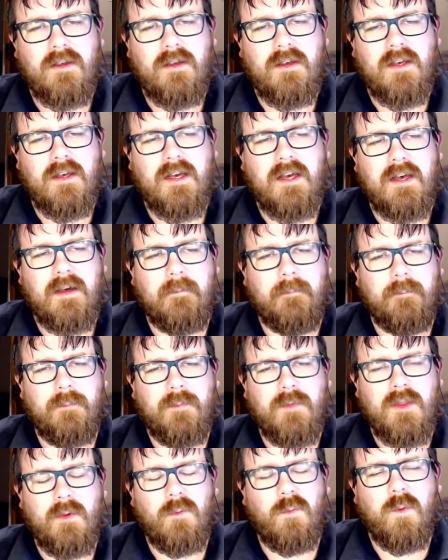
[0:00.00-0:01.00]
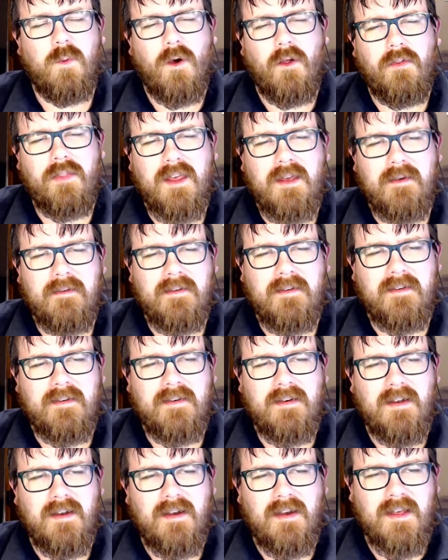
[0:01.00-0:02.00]
Um, what that
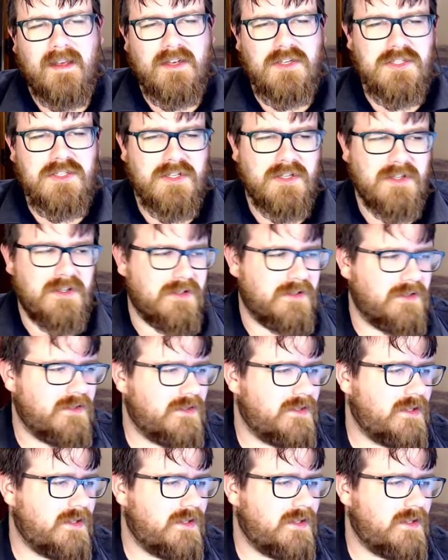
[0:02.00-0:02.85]
allows you to do